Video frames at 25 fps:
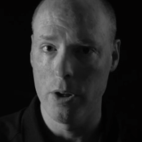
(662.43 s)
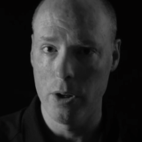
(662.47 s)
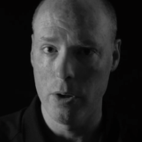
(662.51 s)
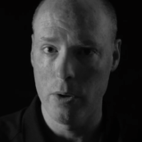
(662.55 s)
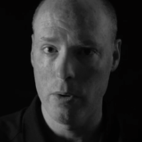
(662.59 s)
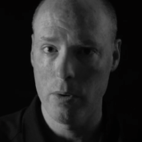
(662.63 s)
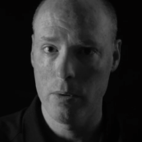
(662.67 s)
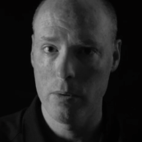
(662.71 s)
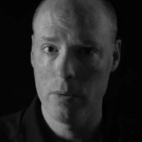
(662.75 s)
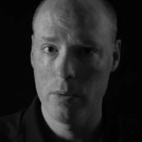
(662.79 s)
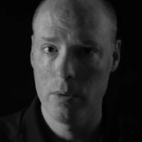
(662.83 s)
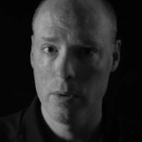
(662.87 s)
you.
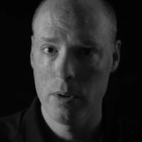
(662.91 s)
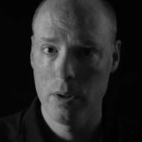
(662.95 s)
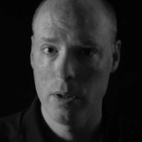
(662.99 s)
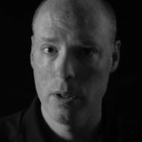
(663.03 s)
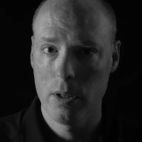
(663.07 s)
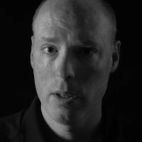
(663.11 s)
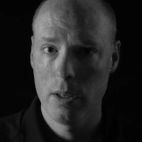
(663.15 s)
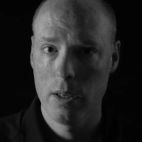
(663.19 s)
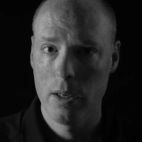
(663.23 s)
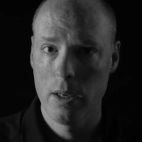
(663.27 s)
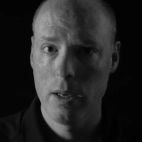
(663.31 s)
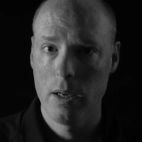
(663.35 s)

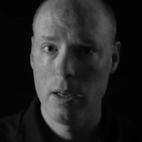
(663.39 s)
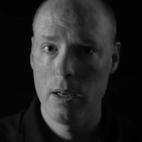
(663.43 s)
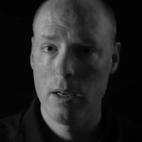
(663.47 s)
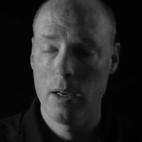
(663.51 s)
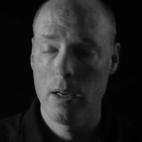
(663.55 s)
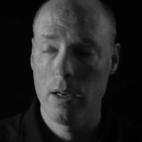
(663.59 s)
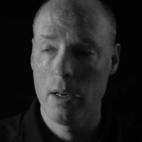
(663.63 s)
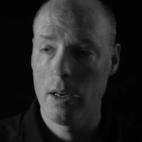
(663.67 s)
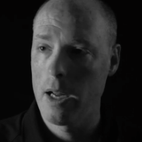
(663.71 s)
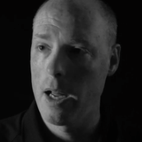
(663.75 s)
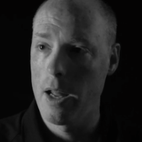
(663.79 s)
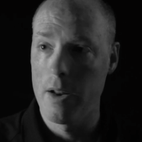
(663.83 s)

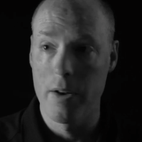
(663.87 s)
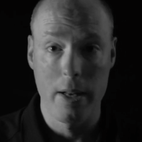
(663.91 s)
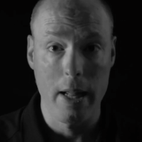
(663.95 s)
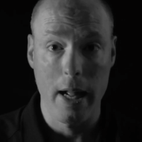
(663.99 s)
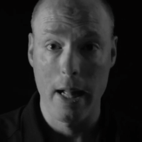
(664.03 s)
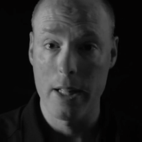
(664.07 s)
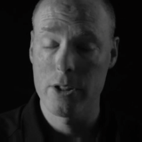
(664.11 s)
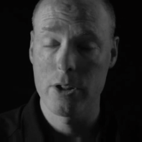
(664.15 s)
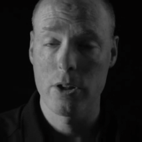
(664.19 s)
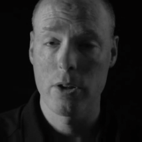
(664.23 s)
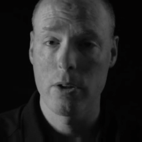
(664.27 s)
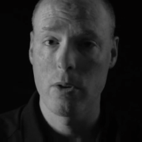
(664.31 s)
And
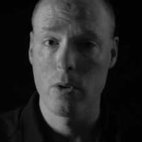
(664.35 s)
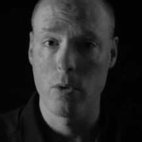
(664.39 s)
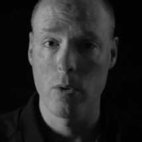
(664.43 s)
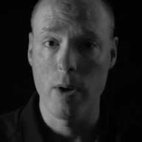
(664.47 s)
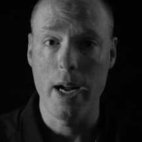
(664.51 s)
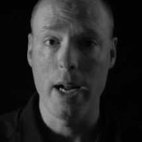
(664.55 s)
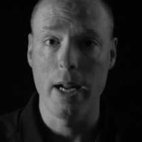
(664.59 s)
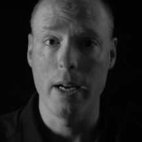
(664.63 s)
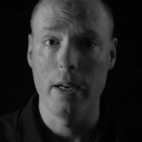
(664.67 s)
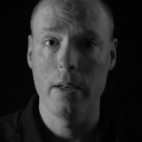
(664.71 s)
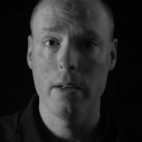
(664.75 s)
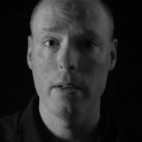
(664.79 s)
that's
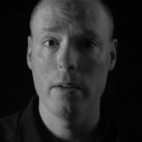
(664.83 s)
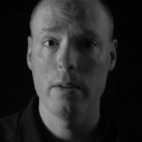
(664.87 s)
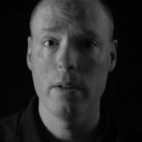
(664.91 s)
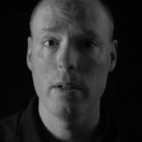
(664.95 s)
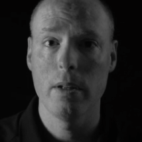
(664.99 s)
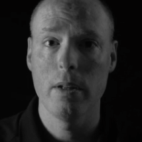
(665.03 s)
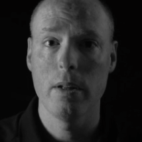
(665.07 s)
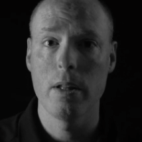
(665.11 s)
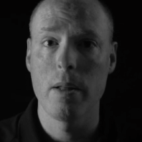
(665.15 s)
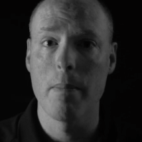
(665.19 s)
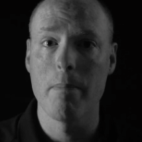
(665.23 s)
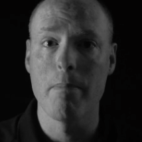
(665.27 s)
great.
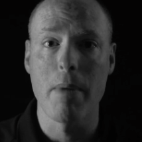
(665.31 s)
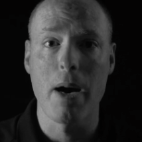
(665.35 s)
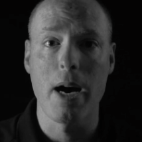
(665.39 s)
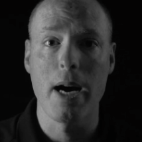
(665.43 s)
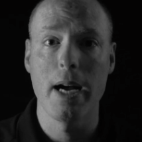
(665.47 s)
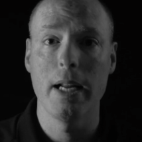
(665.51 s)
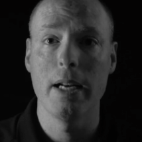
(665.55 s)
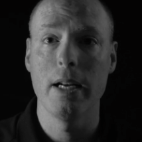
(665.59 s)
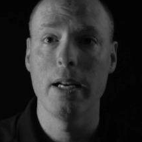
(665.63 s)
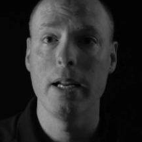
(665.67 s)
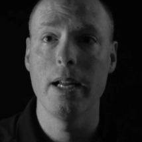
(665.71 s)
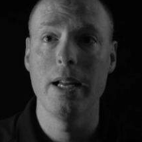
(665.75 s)
The
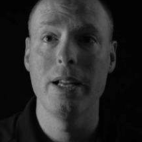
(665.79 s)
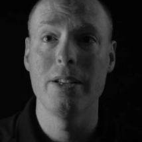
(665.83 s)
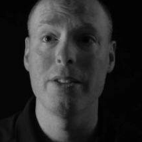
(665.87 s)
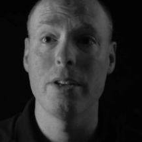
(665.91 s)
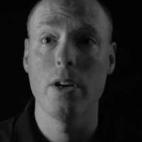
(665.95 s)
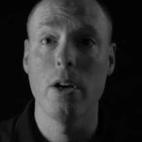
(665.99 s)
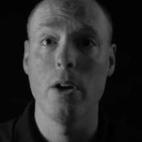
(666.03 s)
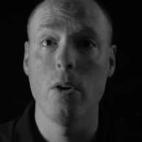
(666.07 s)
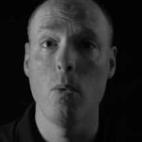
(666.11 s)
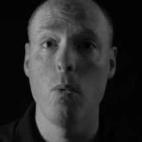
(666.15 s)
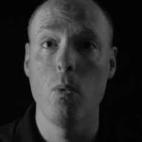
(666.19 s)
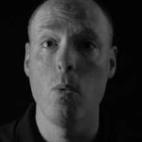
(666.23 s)
mind is
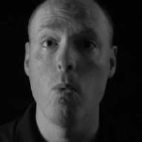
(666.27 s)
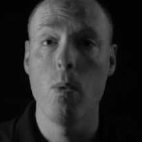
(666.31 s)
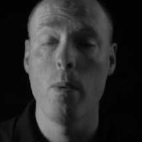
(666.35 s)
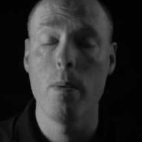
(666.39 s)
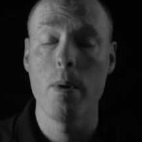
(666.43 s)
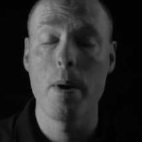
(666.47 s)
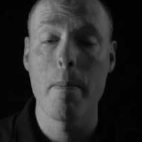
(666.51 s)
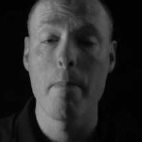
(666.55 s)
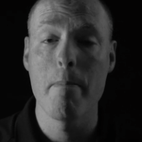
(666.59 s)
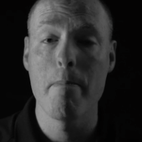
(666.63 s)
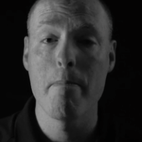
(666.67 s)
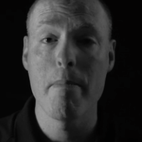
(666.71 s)
an
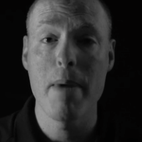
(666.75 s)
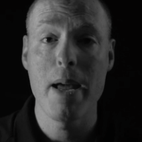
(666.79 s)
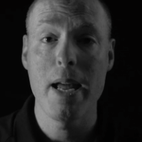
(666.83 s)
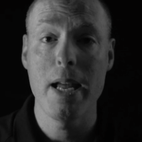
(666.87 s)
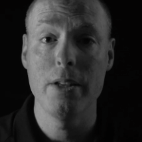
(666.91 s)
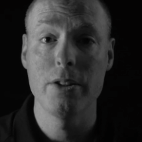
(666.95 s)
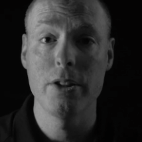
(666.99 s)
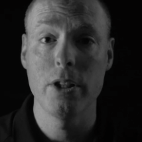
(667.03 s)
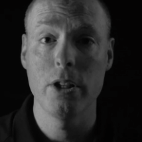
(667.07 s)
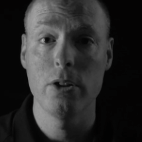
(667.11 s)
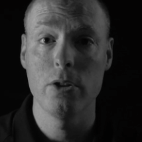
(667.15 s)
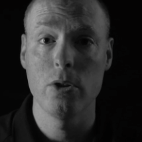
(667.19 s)

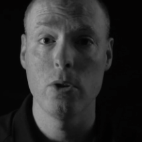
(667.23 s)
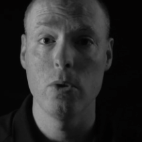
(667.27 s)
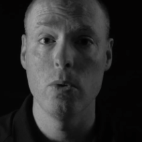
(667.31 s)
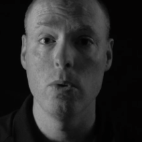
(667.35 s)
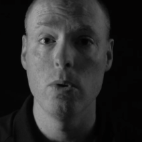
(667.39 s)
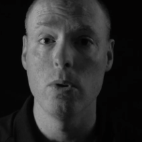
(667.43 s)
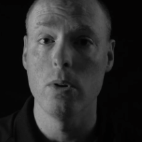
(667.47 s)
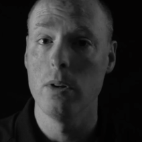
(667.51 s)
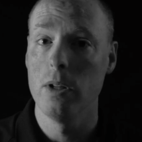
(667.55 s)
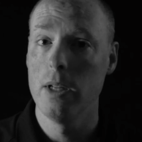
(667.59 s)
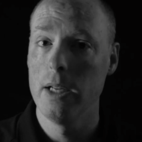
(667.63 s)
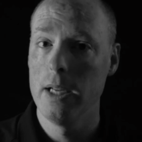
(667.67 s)
amazing
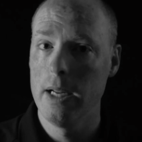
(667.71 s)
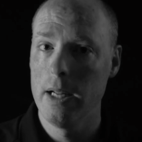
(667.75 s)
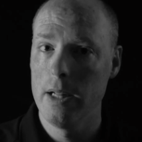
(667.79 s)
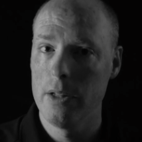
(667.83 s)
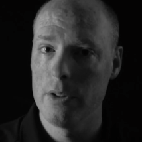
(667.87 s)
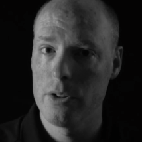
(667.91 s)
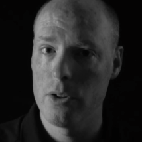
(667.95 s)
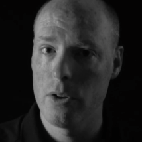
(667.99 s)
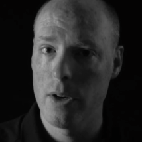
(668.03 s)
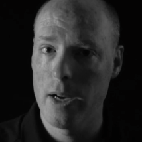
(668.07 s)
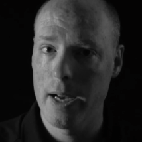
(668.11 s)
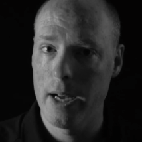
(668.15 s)
tool
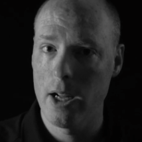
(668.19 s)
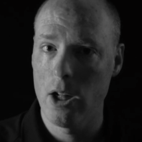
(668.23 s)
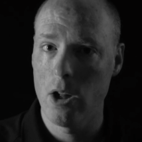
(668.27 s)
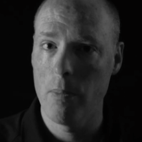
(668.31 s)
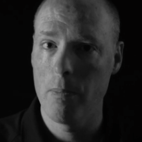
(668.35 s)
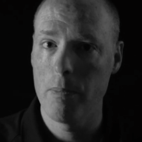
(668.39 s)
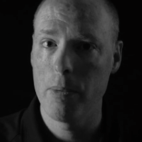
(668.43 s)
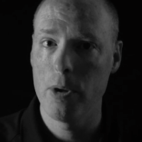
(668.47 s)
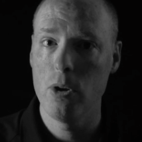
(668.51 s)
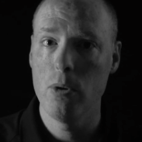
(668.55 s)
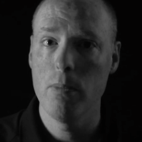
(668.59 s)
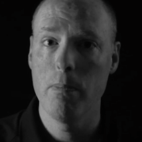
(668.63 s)
to
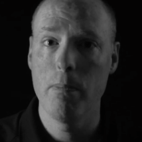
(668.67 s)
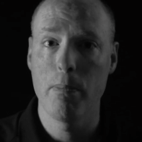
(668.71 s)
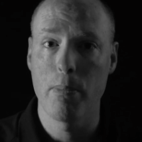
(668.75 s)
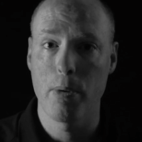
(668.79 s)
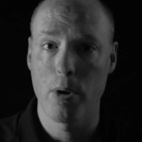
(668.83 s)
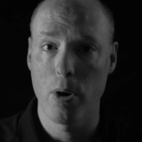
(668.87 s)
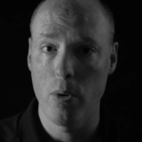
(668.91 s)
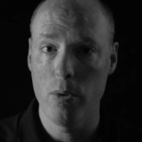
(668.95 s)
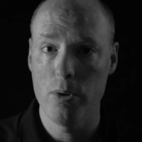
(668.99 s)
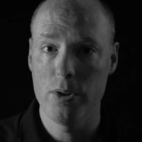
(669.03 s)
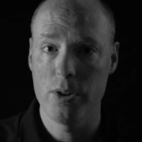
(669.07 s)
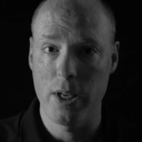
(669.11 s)
help you
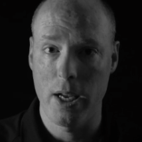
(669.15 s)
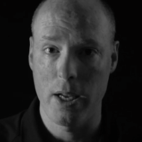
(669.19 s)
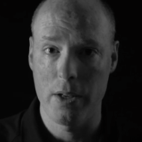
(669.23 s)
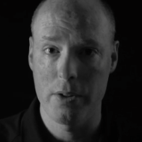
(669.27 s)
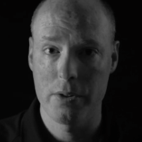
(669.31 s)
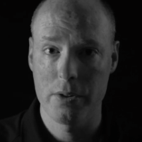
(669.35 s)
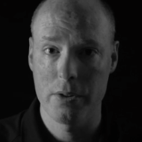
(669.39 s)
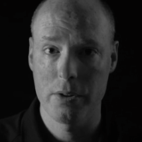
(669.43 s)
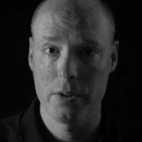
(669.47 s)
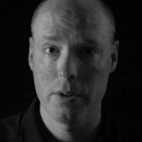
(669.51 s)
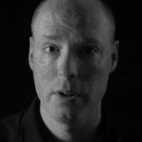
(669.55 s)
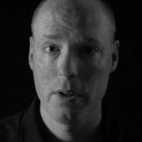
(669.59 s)

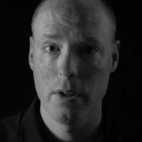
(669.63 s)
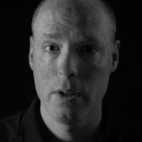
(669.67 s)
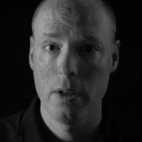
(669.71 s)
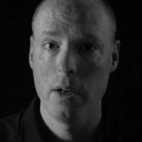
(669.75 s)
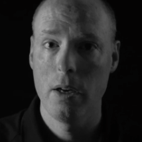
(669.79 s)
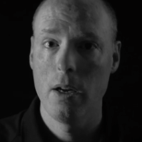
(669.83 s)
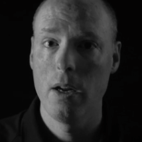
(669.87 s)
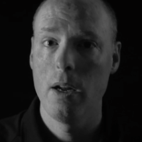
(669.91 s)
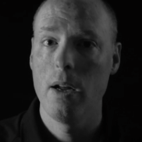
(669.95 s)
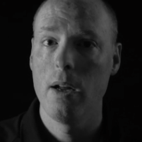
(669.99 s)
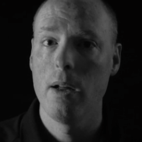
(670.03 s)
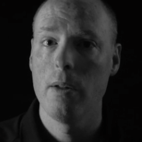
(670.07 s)
process
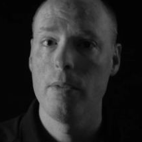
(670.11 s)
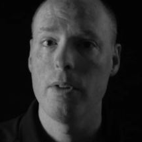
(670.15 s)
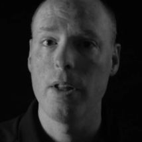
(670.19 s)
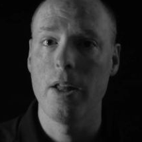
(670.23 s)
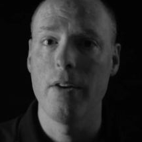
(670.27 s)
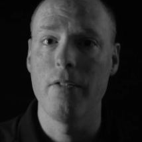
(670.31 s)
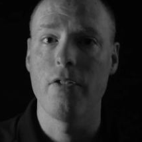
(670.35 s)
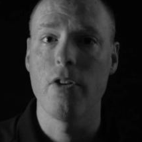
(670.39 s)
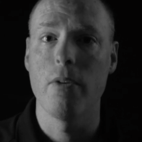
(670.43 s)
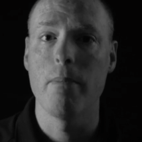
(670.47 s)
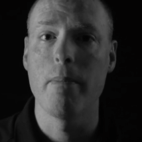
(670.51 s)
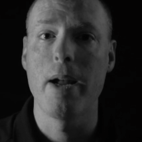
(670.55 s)
the
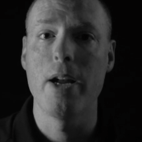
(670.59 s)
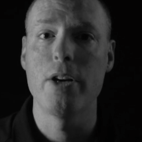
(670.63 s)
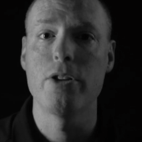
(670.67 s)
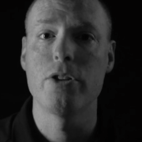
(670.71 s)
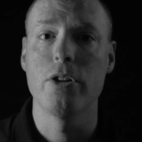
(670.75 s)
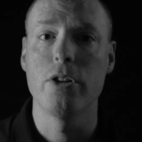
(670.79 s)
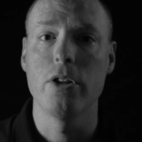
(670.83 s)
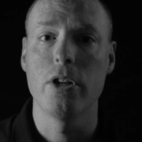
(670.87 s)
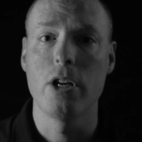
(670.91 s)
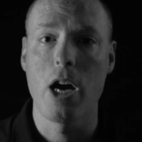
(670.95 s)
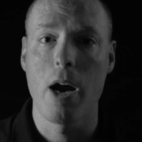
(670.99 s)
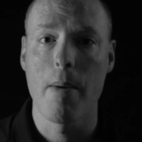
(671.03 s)

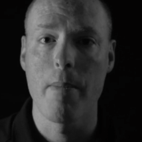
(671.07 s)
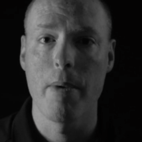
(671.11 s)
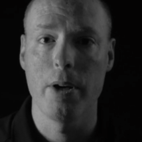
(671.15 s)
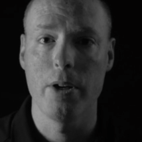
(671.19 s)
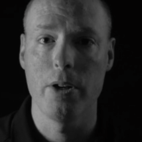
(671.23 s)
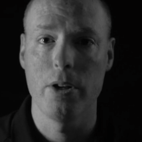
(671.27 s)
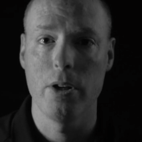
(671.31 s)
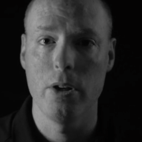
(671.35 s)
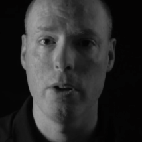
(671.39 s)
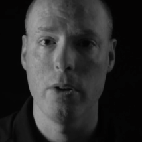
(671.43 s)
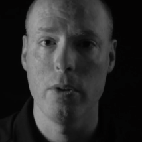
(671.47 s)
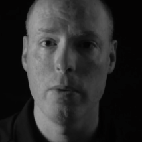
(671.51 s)
information coming
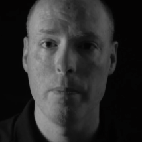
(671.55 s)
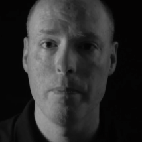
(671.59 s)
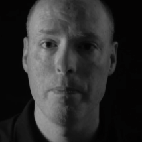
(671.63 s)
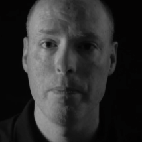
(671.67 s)
to you.